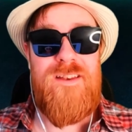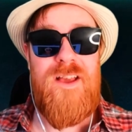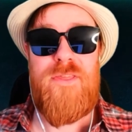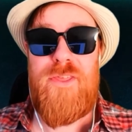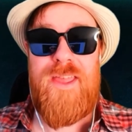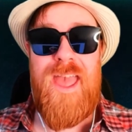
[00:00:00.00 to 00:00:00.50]

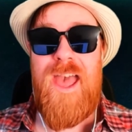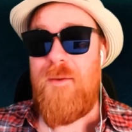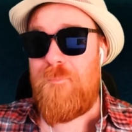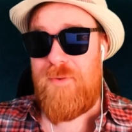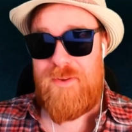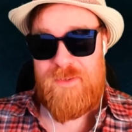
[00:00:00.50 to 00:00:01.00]
Nothing
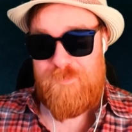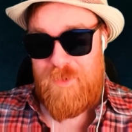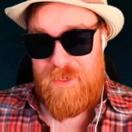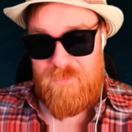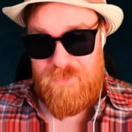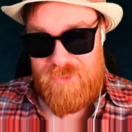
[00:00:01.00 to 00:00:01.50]
happened,
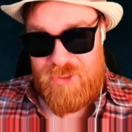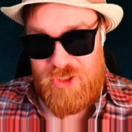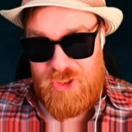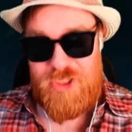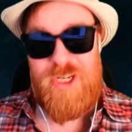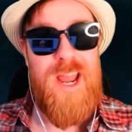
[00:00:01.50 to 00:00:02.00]
but it was
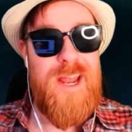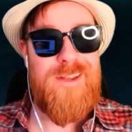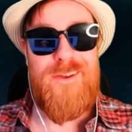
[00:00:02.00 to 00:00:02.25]
shit